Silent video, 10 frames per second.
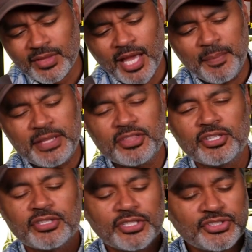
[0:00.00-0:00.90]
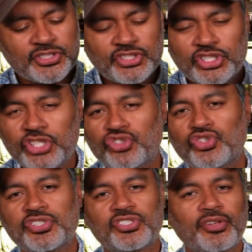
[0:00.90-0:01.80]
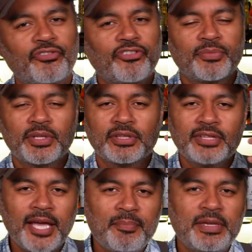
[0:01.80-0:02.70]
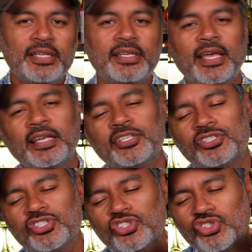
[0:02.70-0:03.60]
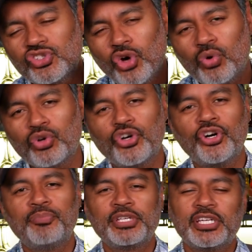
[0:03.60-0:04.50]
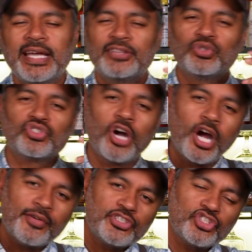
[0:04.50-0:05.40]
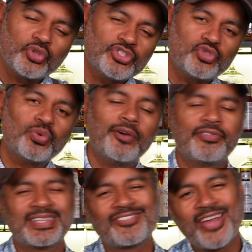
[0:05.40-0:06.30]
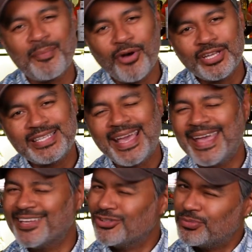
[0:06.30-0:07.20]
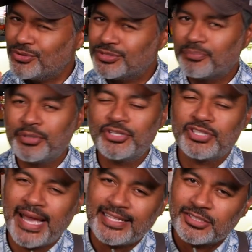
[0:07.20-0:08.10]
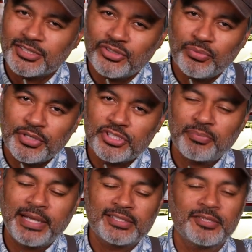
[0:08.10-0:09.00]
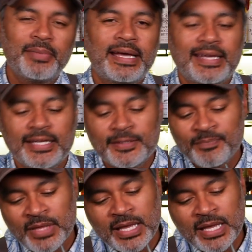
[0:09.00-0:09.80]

I mean, the citrus from the lemon is just so good, but you get those orange notes as well from the Grand Marnier. A little bit of the bitters adds a little bit of spice in the back end.